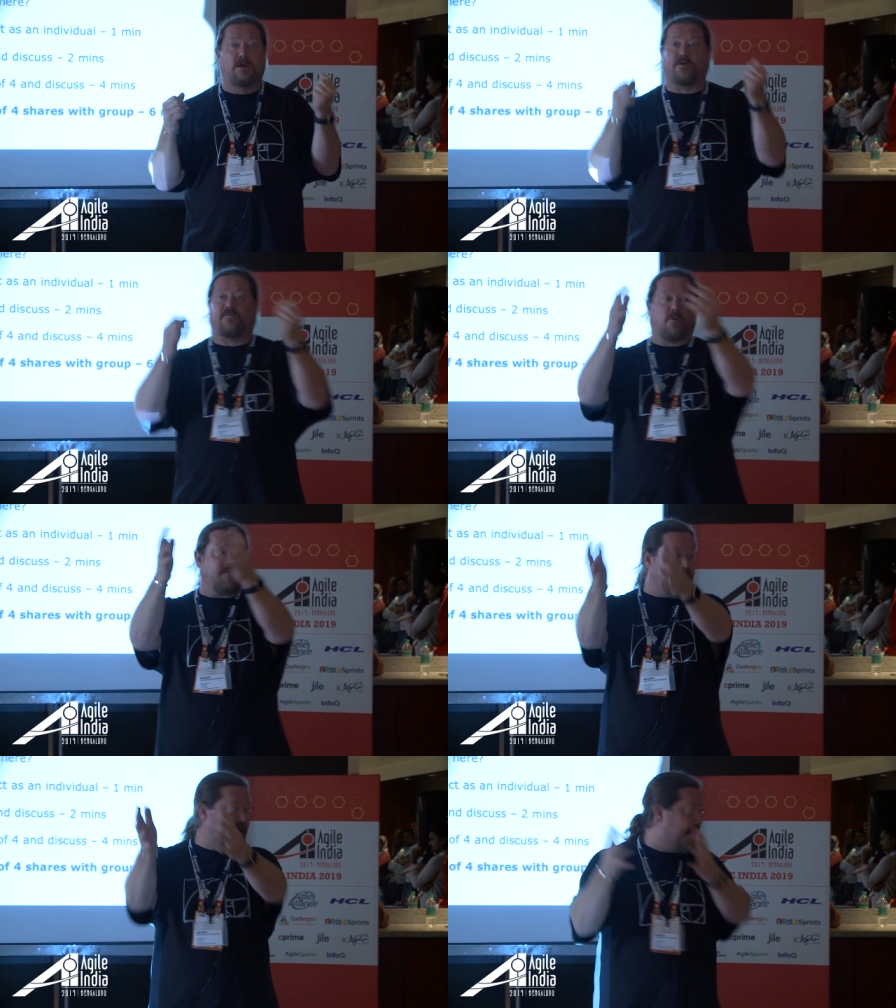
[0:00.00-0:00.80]
You
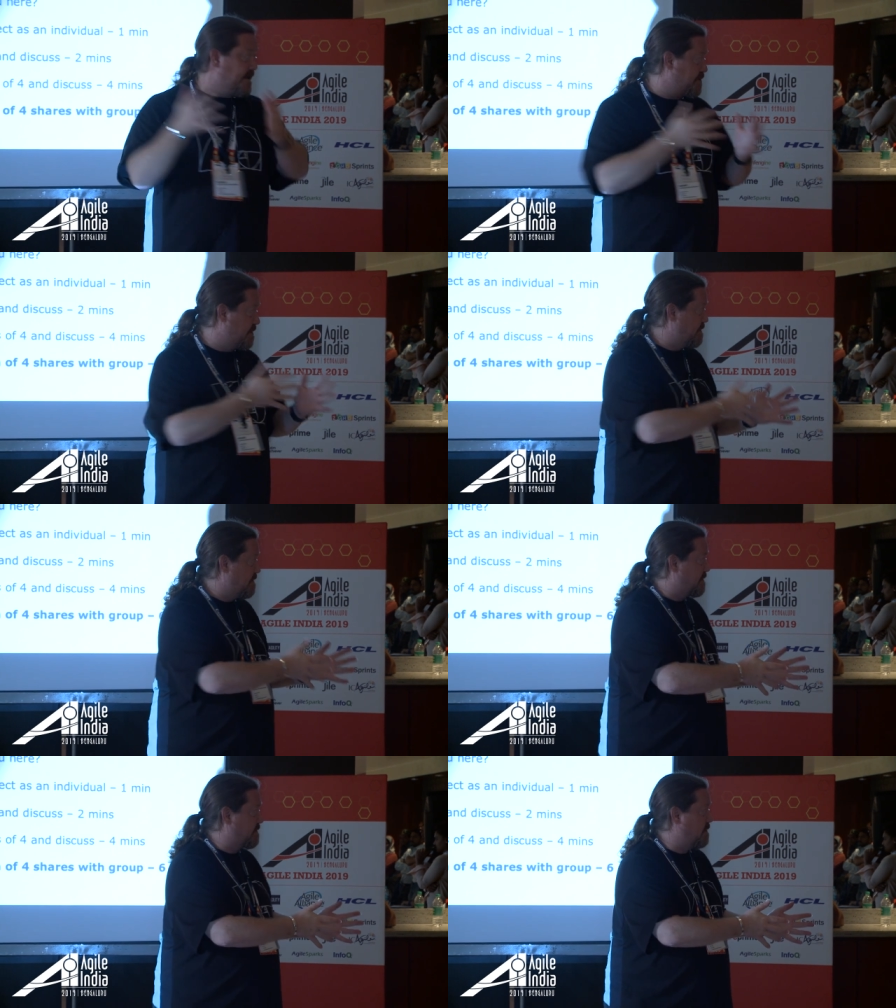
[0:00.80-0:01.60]
form
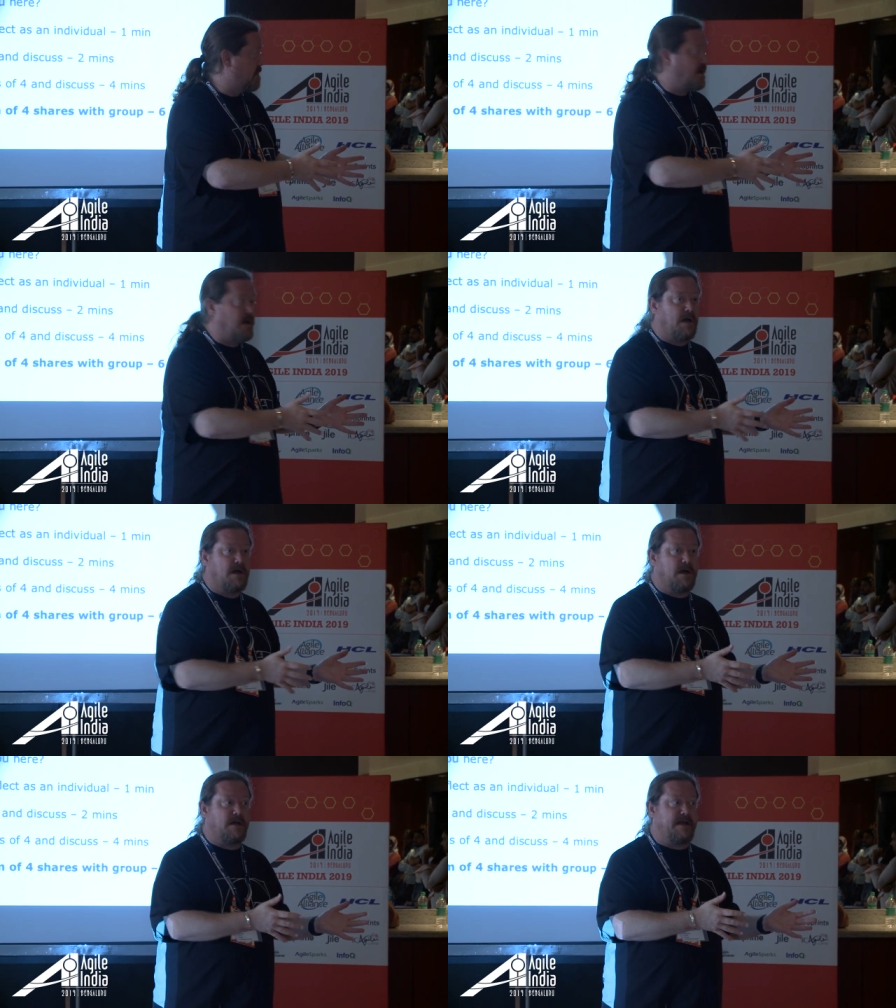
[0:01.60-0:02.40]
connections,
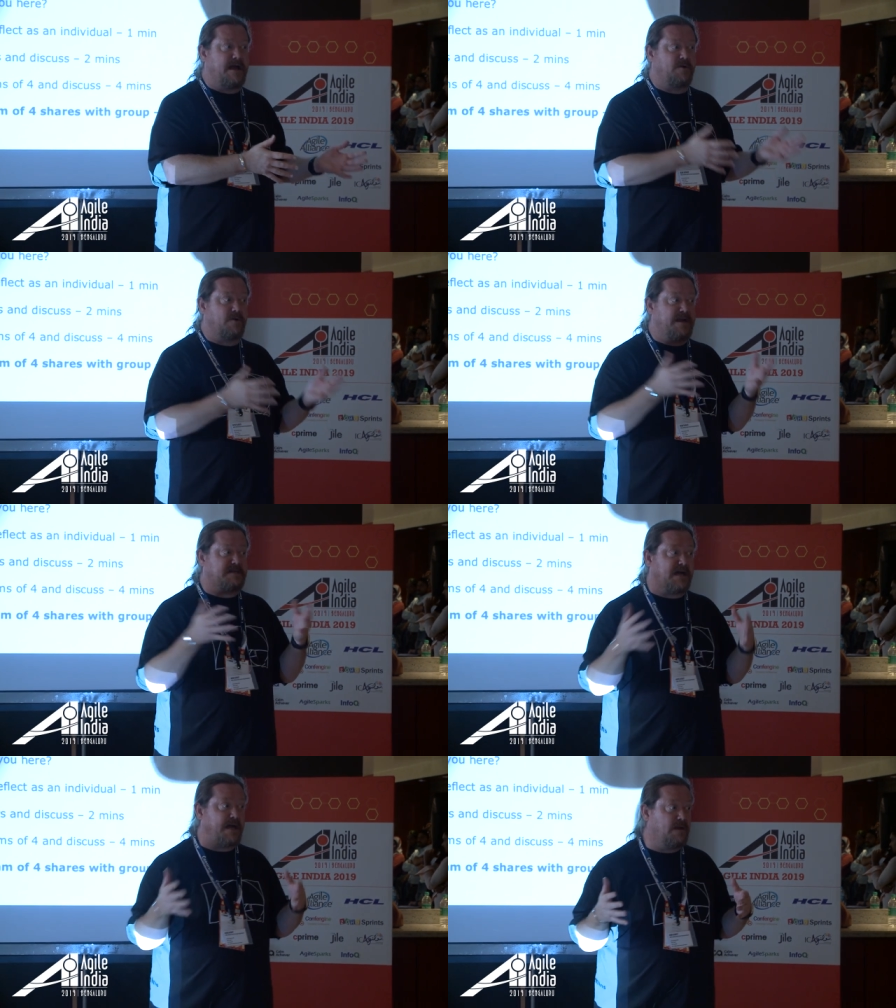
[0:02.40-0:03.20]
you have a
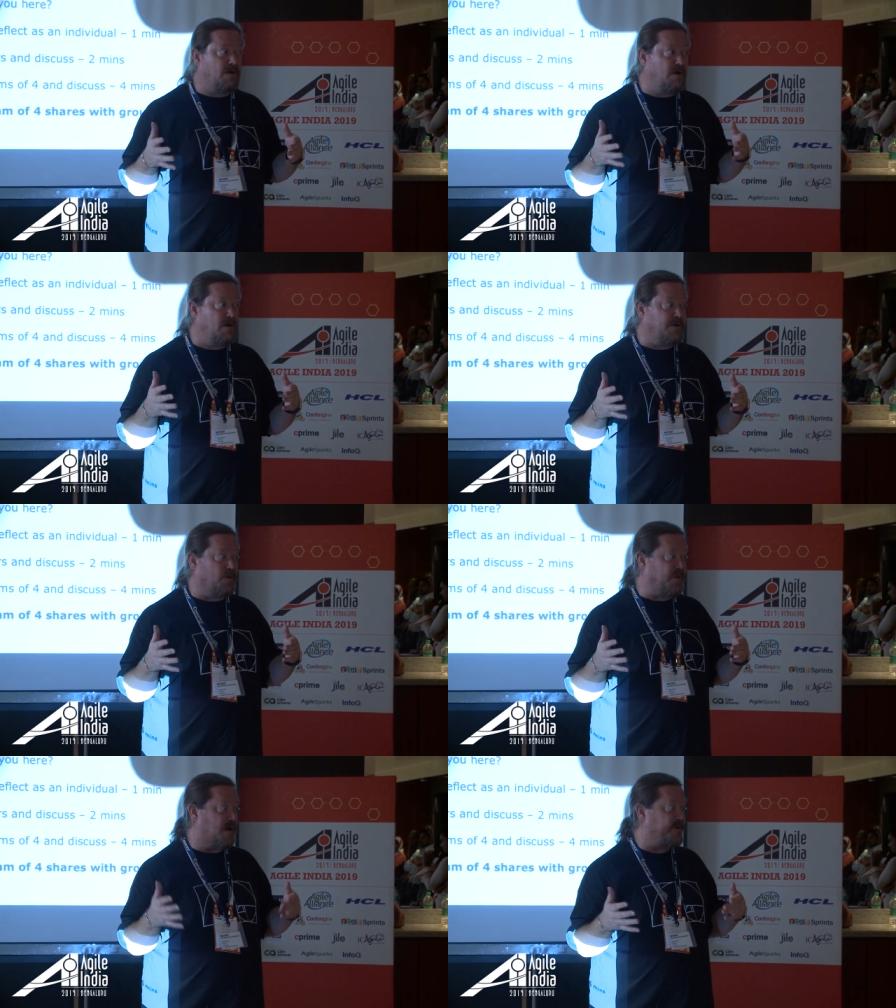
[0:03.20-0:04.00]
great dialogue,
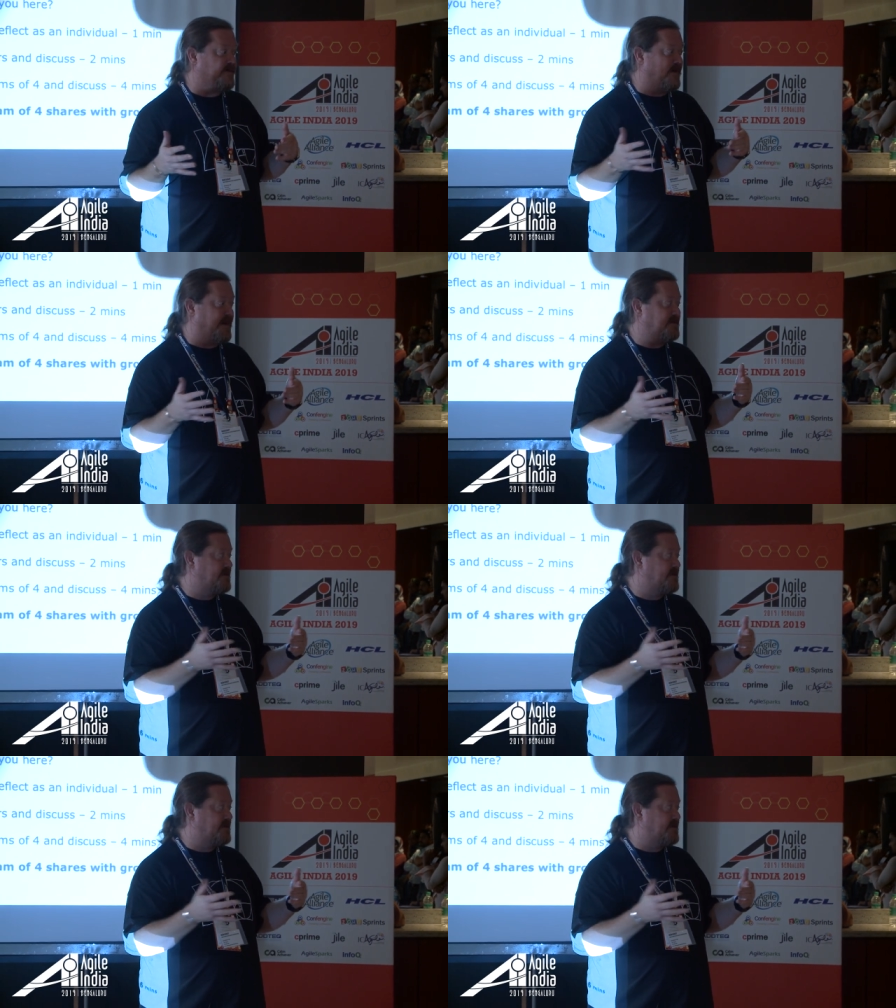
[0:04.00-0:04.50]
you'll probably find